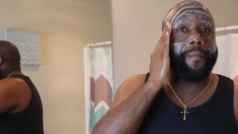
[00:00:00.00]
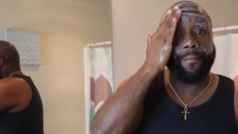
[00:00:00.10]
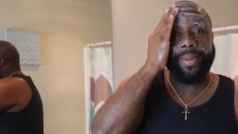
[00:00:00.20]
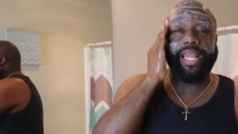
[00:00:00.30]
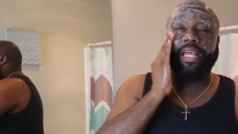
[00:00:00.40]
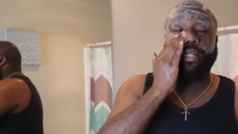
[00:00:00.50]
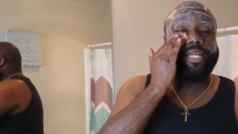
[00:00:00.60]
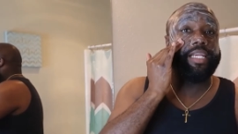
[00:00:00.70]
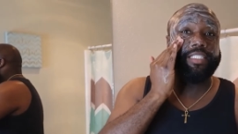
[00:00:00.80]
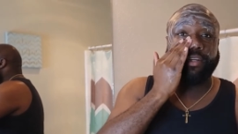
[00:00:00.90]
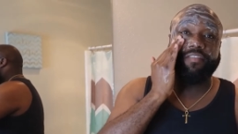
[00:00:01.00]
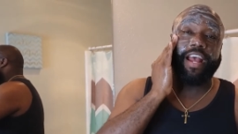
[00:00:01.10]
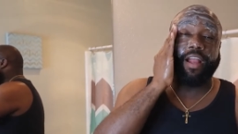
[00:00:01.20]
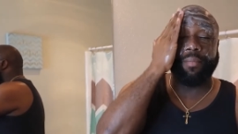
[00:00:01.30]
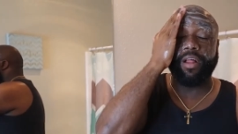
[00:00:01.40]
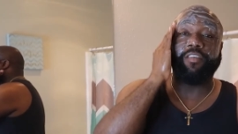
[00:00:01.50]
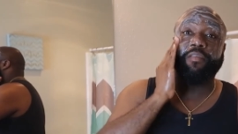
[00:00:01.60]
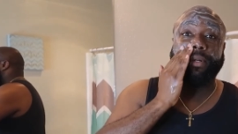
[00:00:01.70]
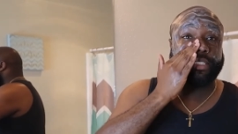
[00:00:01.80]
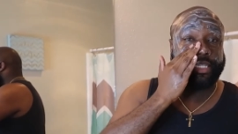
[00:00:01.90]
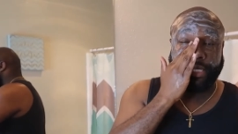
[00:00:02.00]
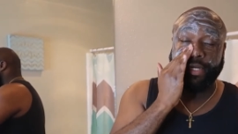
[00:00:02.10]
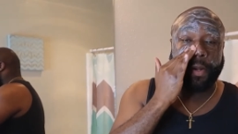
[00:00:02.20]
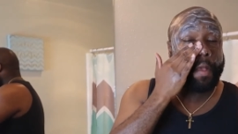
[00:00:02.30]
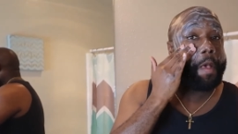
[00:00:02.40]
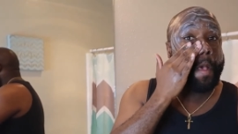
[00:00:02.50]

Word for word: bad things in the environment off of my skin.